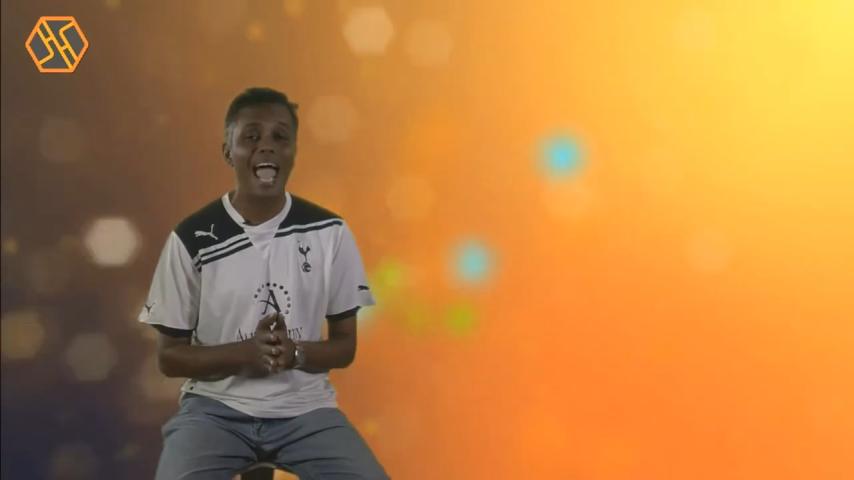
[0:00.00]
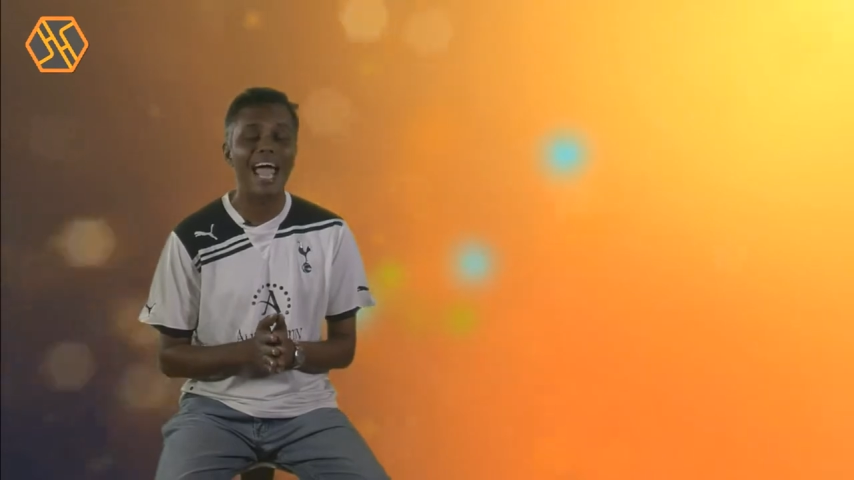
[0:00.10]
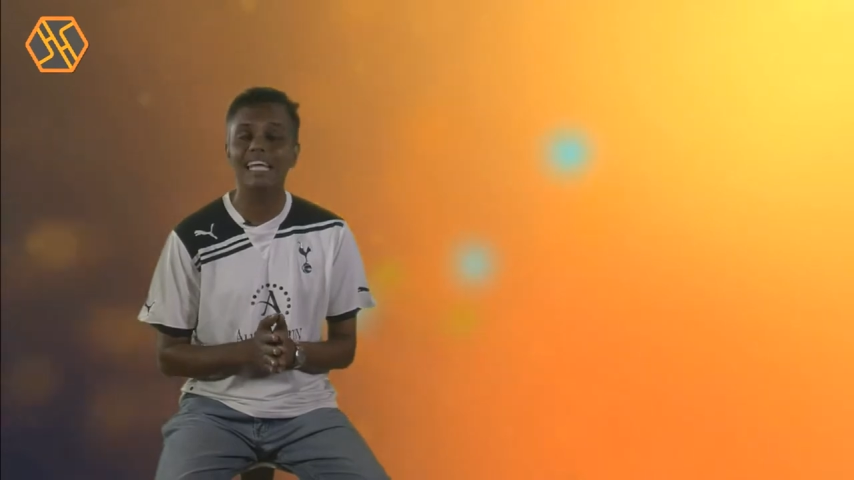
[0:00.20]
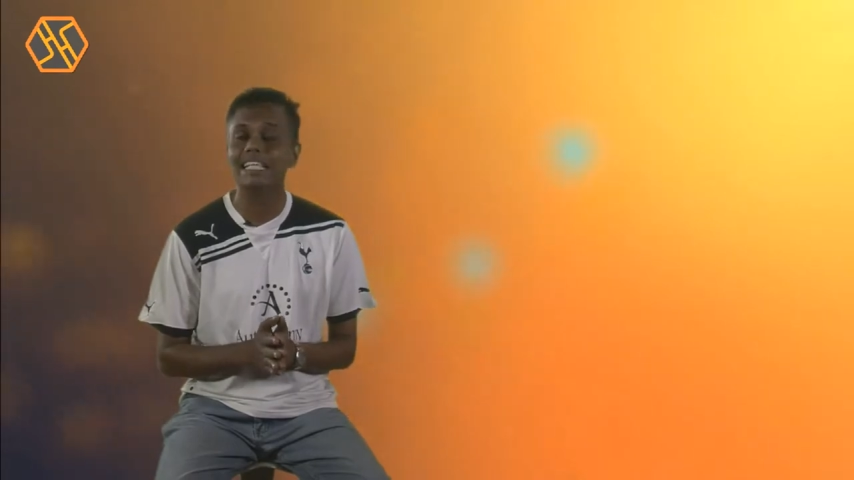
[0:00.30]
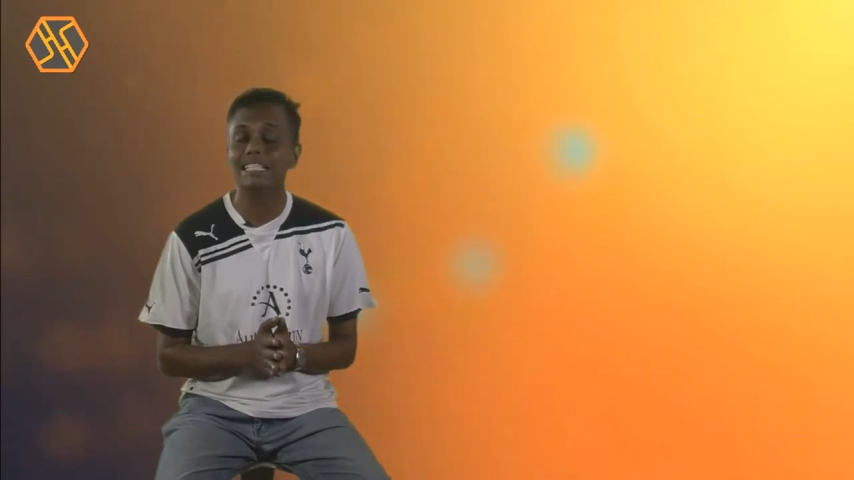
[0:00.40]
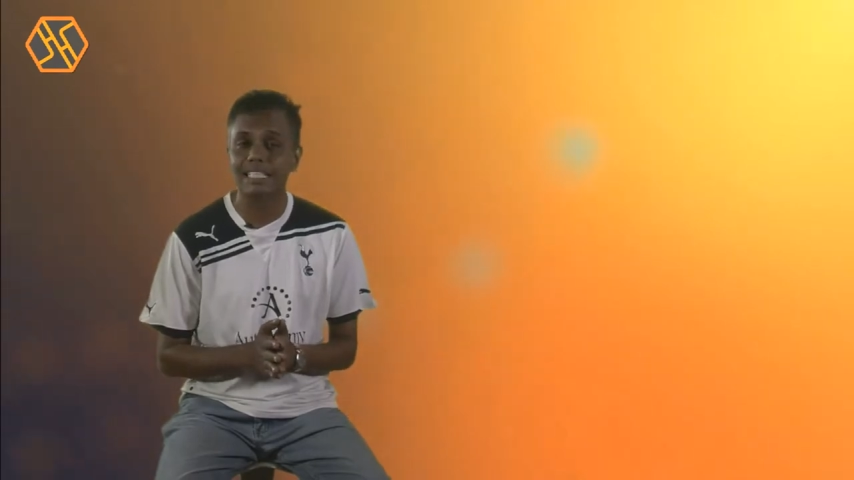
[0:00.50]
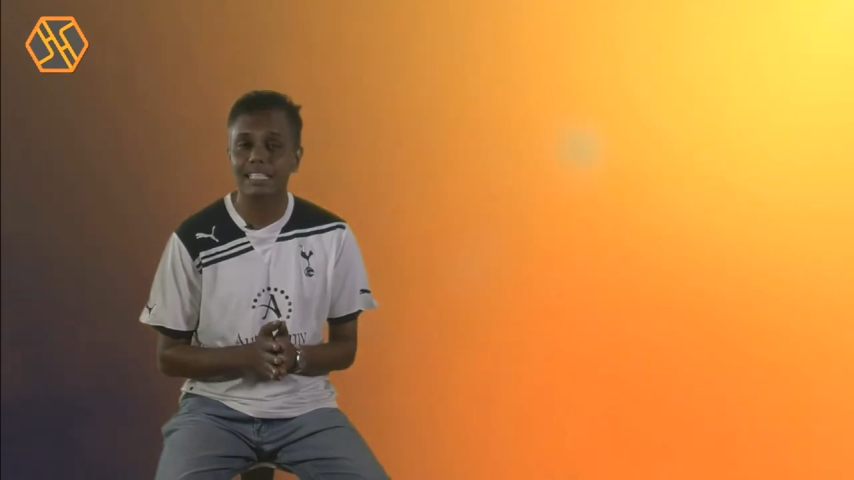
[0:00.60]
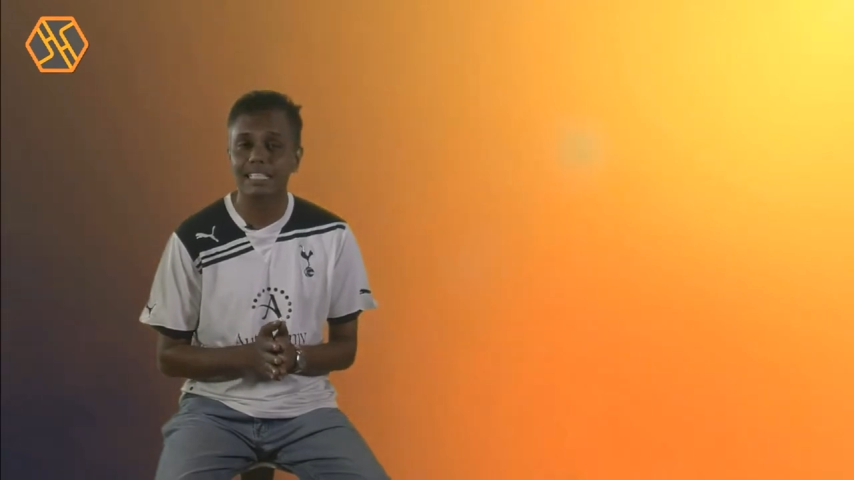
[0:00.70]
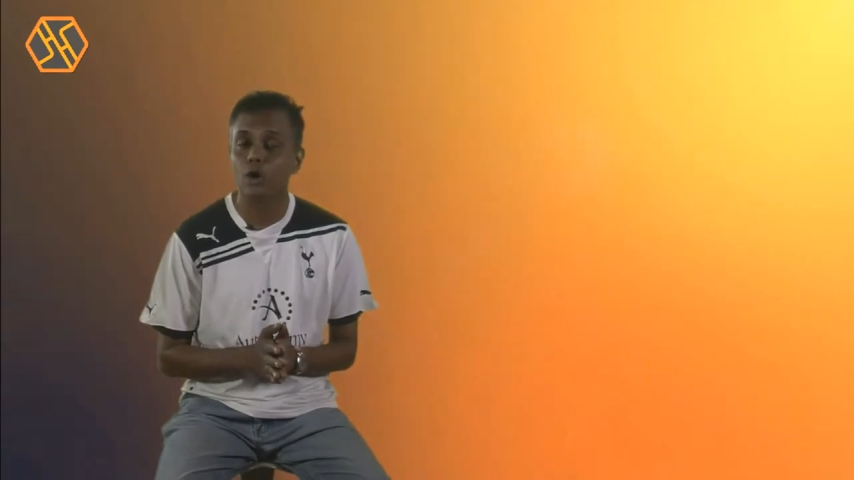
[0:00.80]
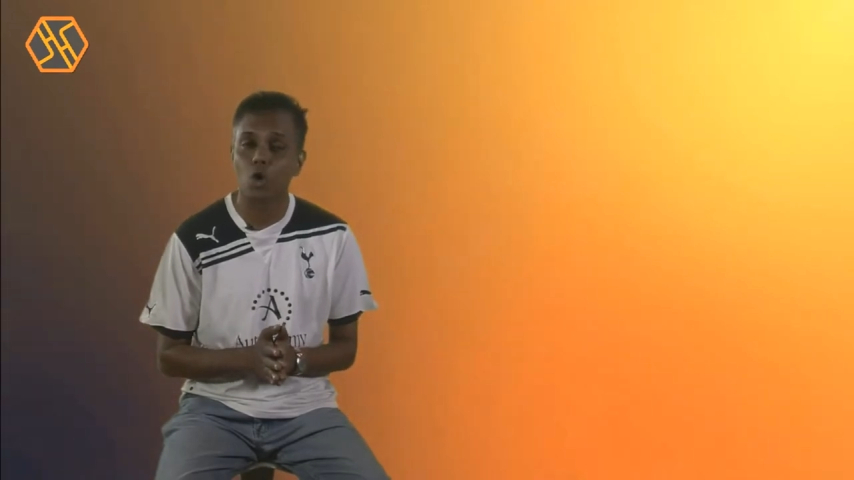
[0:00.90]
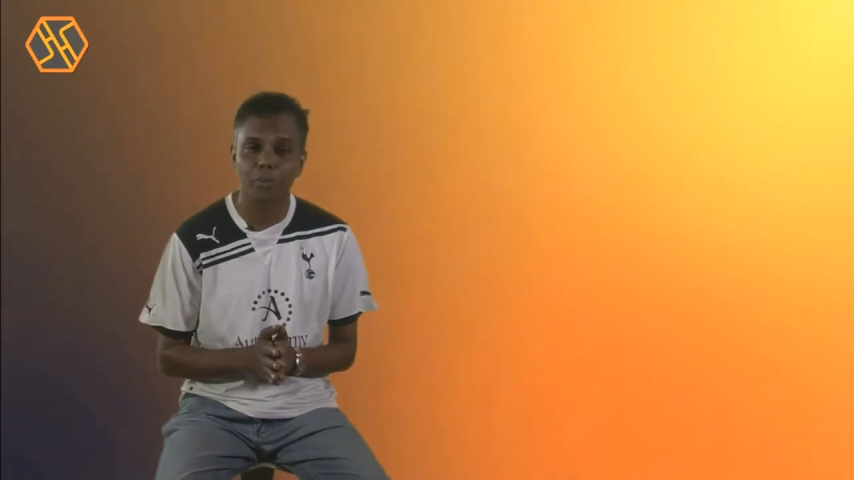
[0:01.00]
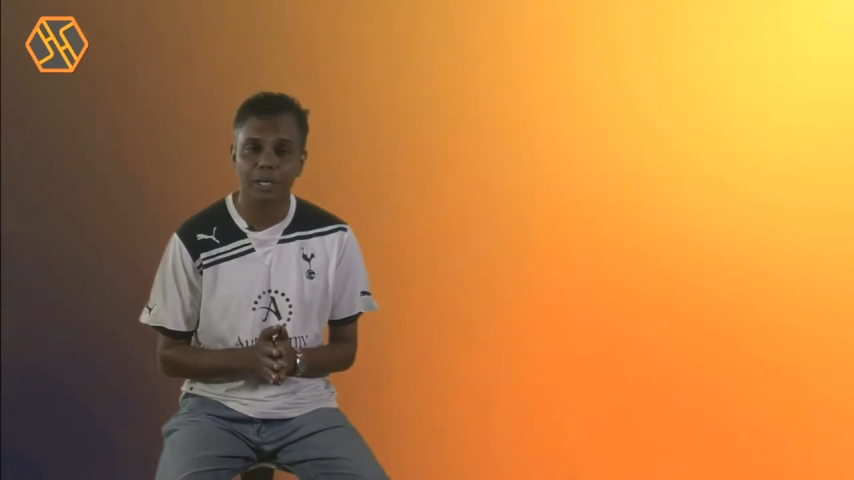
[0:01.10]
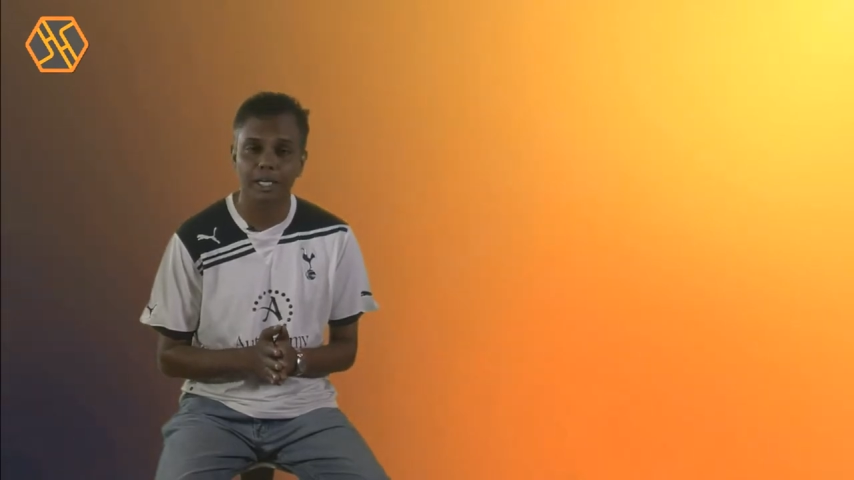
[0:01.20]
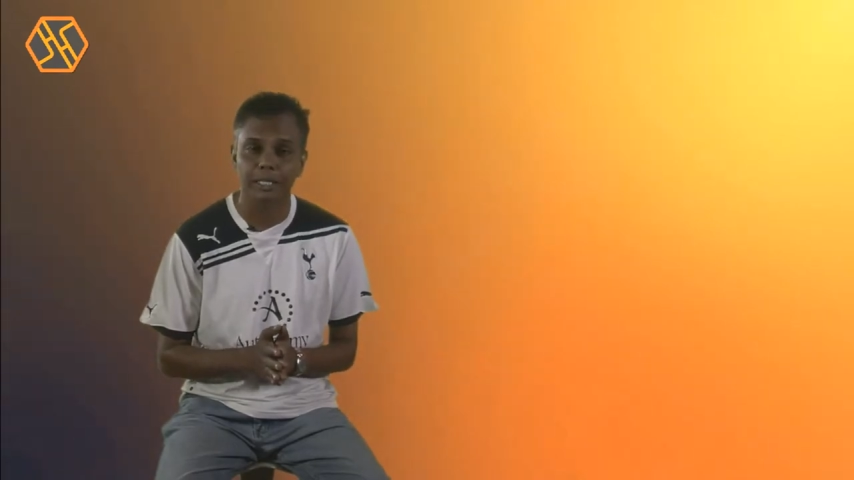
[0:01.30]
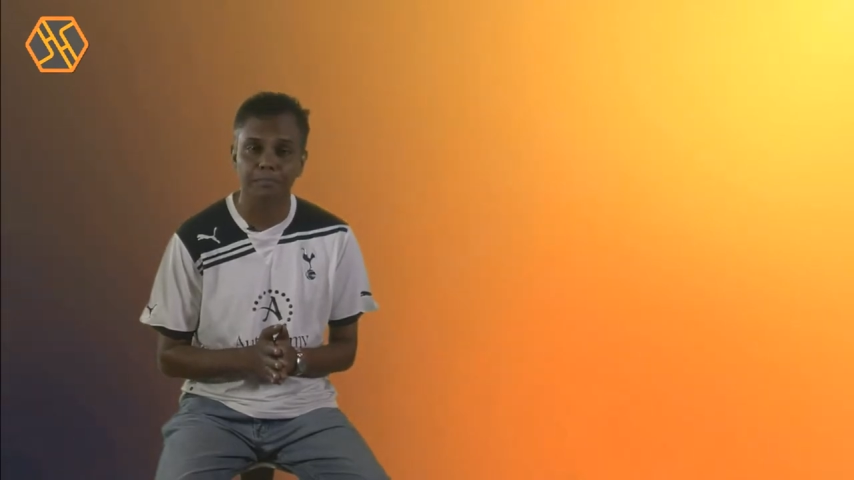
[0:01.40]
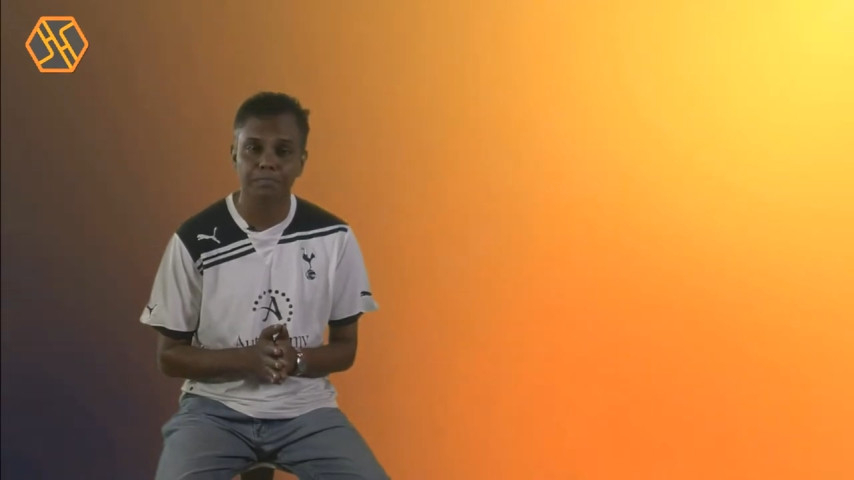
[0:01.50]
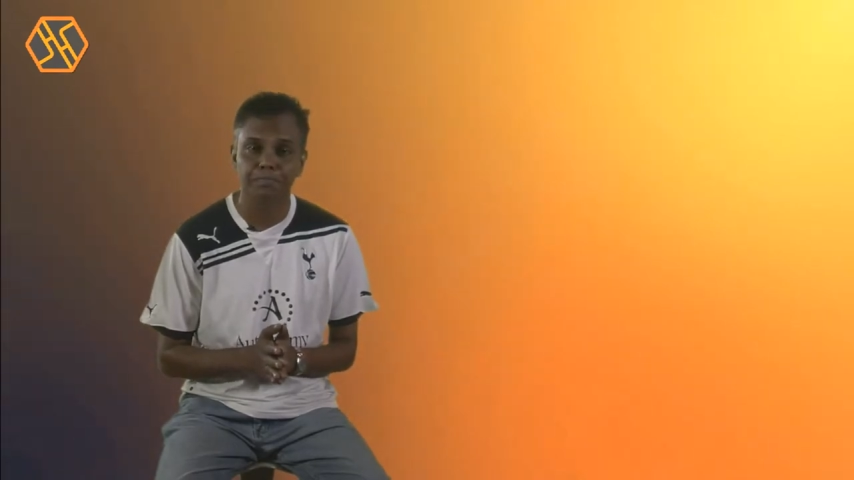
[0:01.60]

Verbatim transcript: hand-assisted opener.